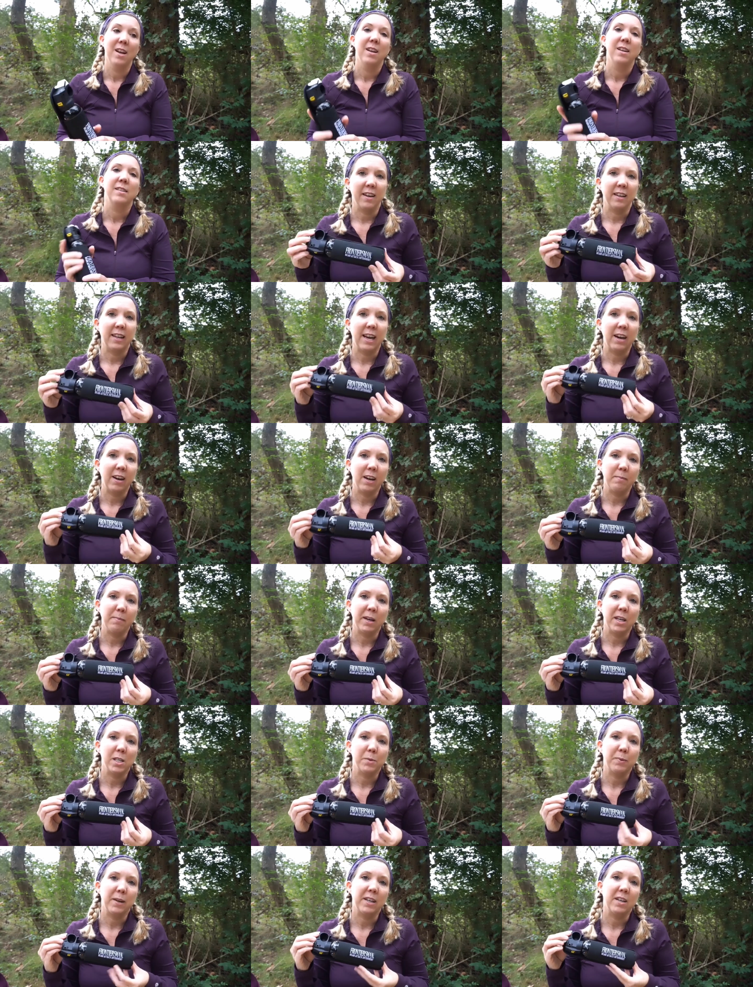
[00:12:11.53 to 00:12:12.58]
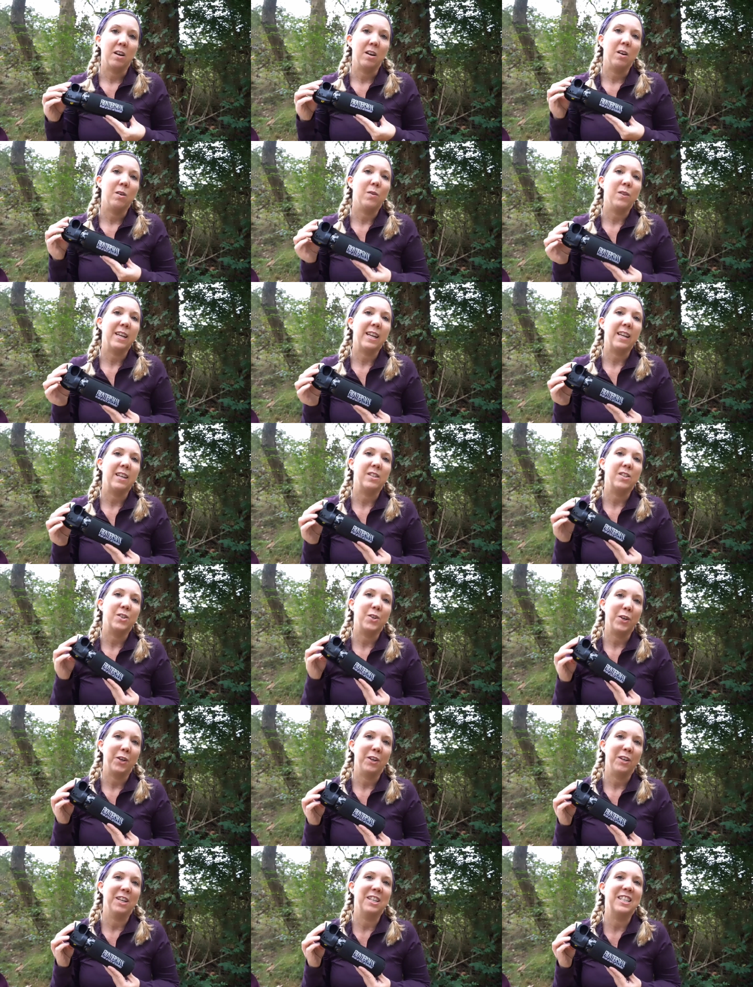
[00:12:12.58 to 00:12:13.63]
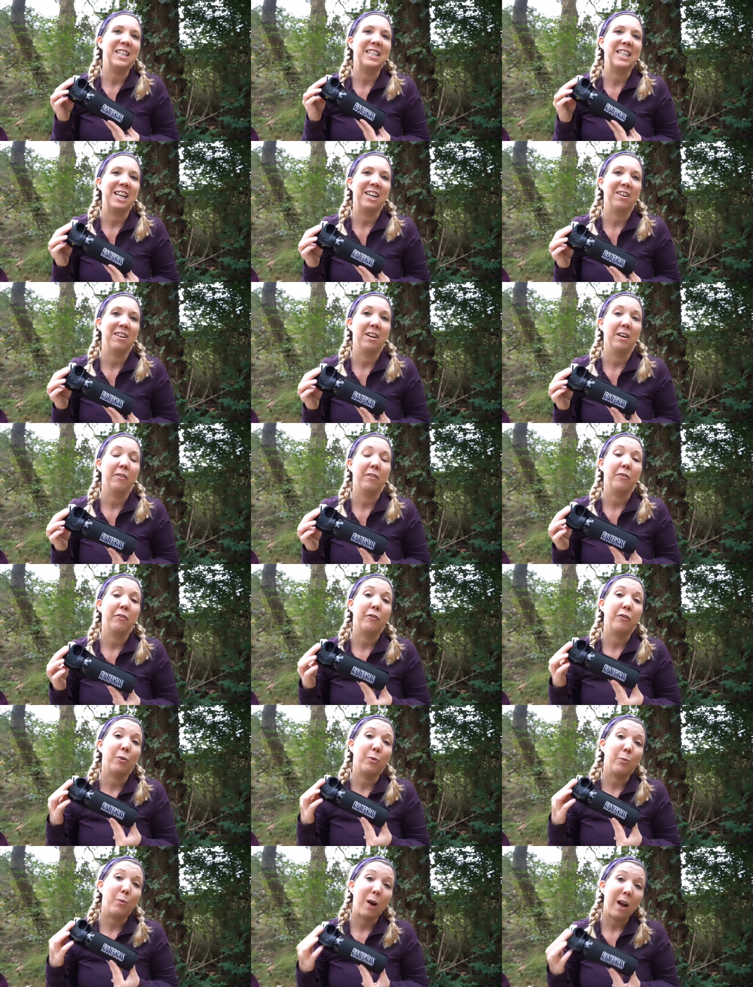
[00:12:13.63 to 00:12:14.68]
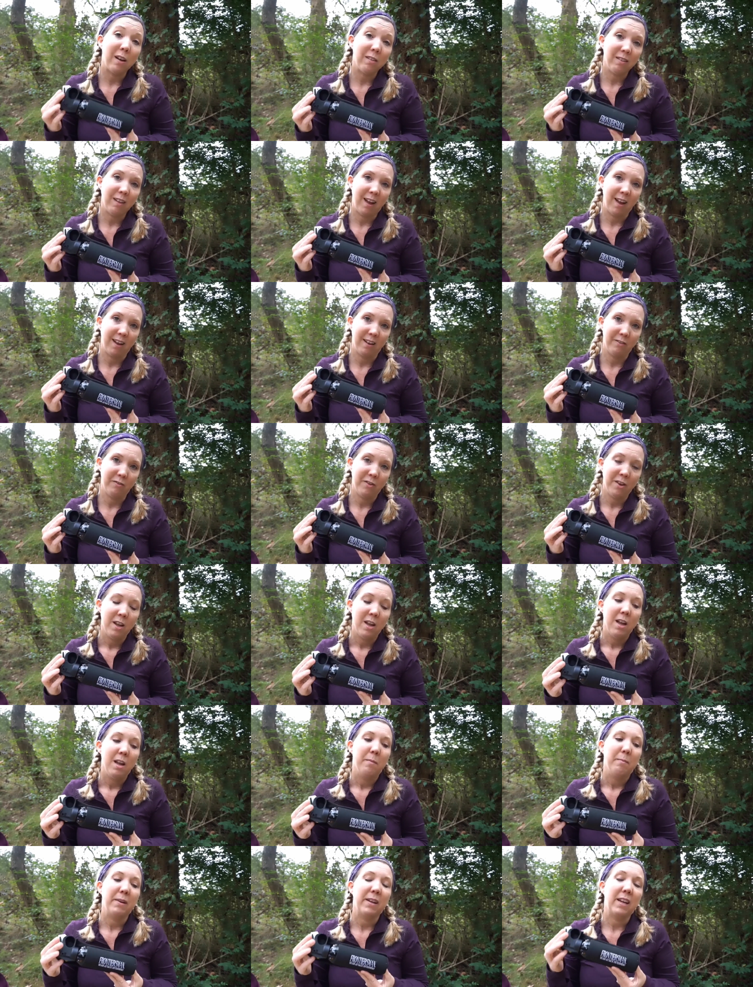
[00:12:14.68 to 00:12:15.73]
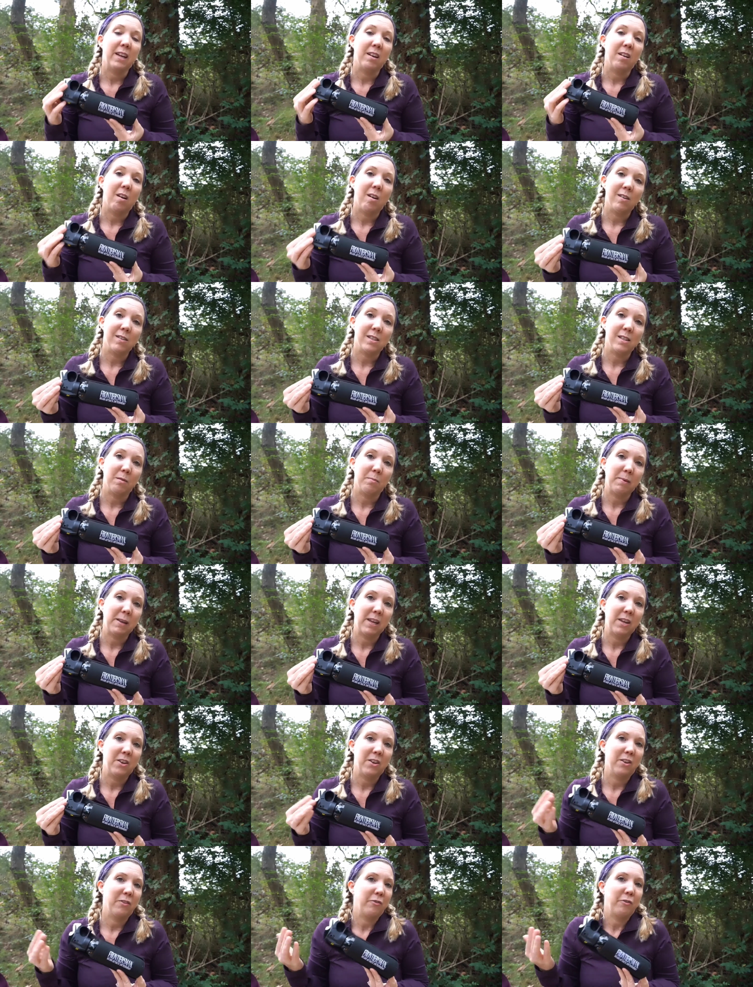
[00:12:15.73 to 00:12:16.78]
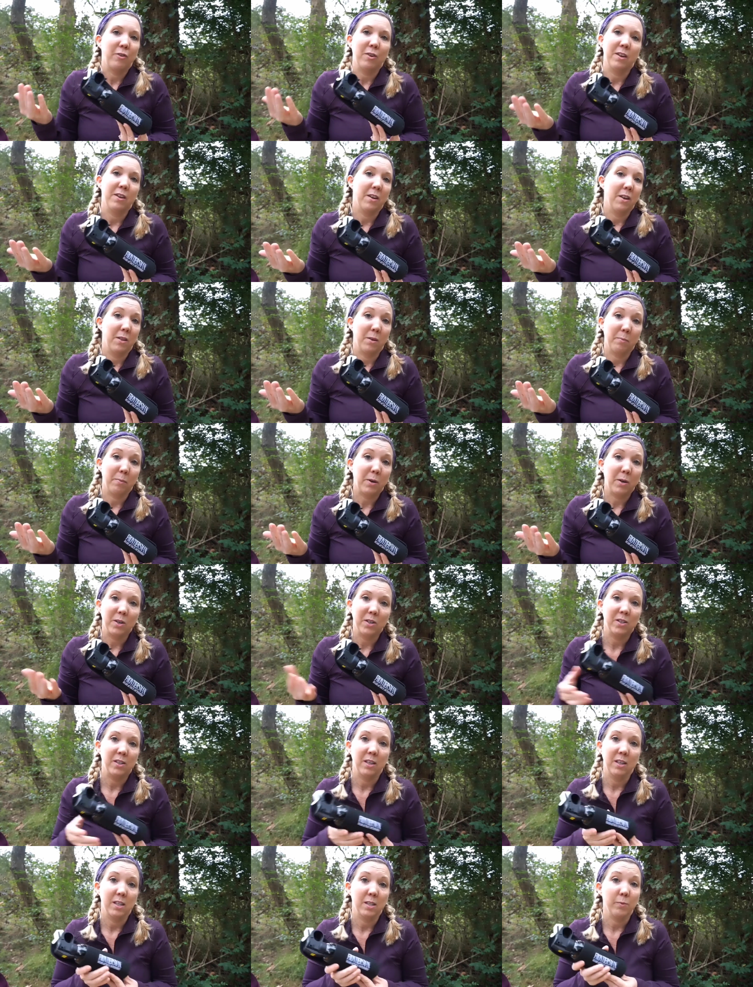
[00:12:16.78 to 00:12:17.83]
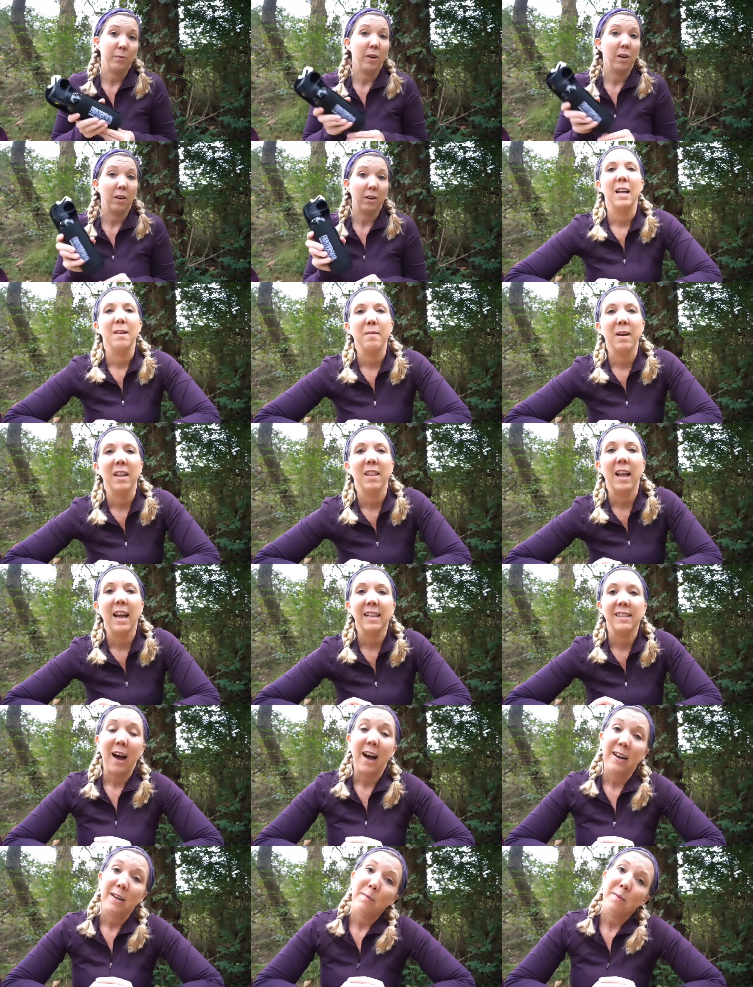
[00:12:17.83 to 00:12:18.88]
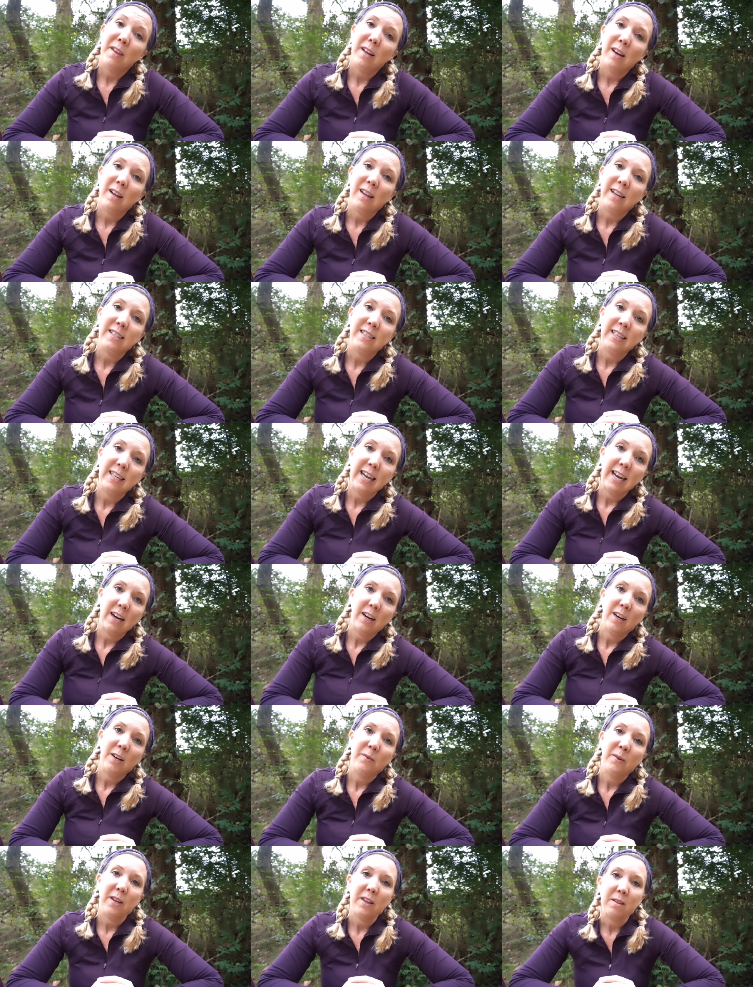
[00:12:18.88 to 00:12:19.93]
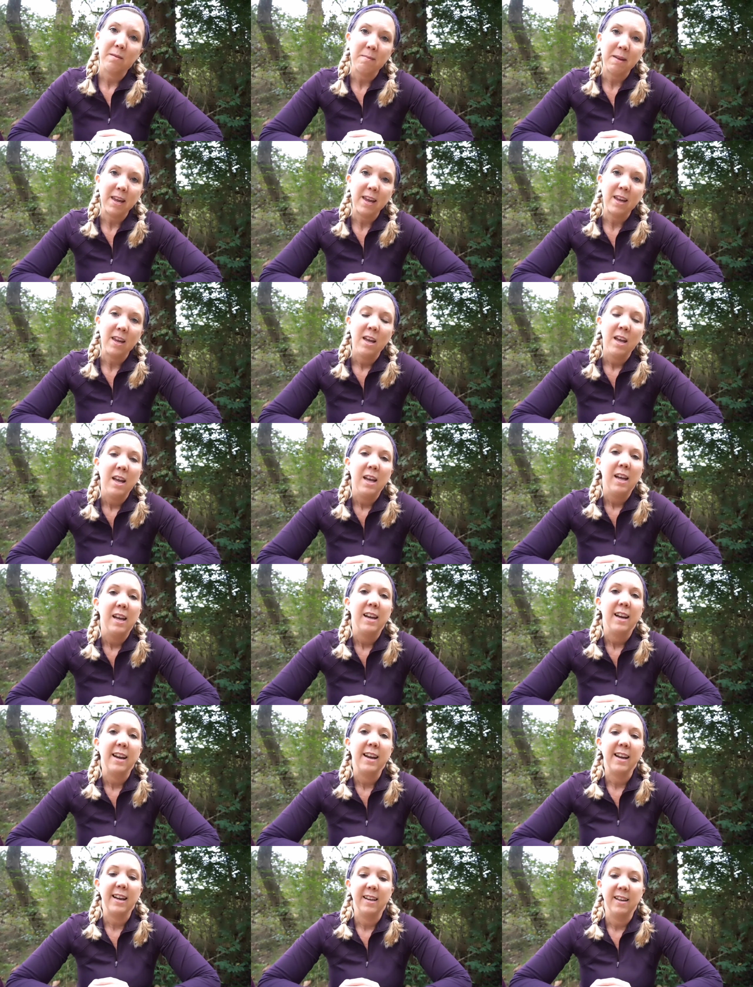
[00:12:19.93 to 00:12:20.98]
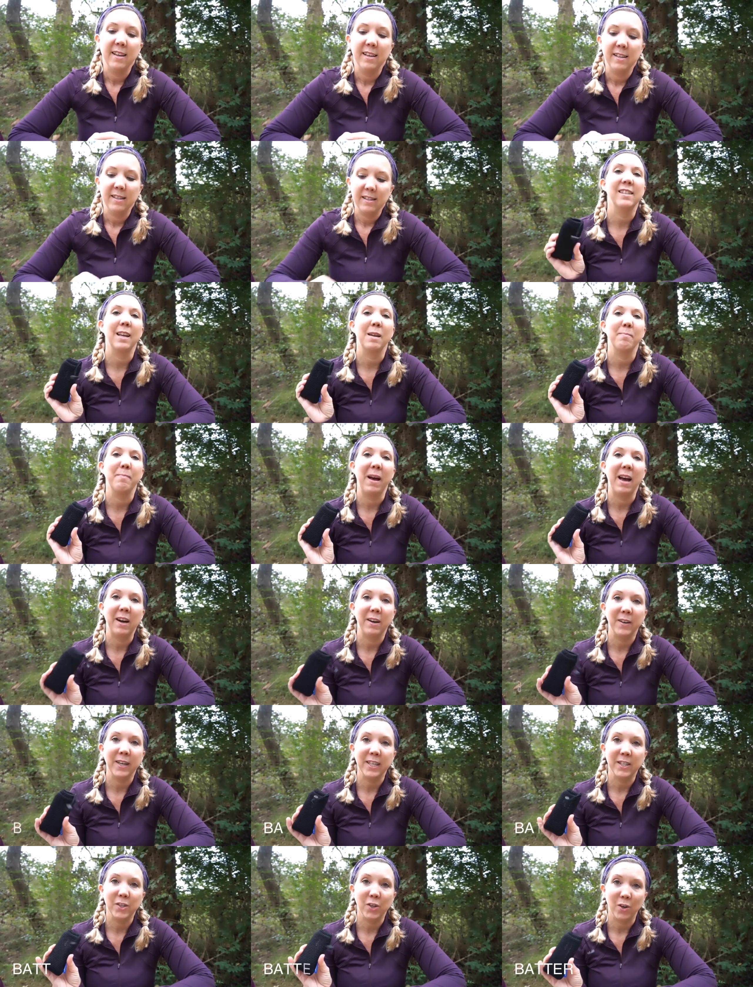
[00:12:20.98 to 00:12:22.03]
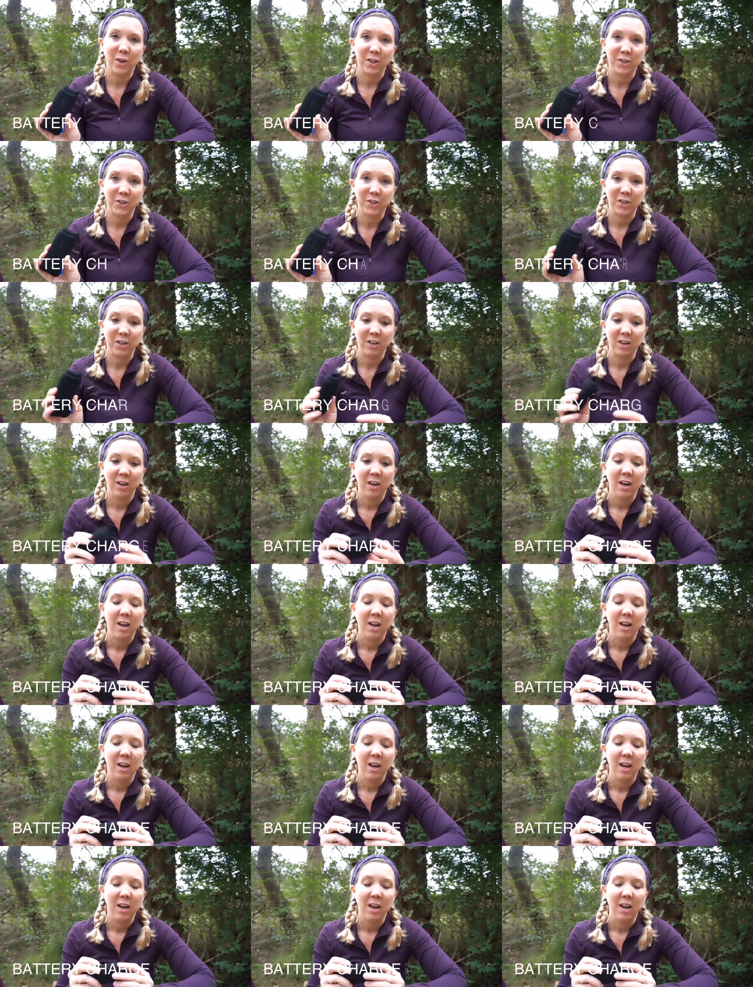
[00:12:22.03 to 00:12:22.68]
So carrying bear spray not only is good deterrent for wildlife, but it can also be good for another person as well. And my last item that I like to carry with me is a battery charger.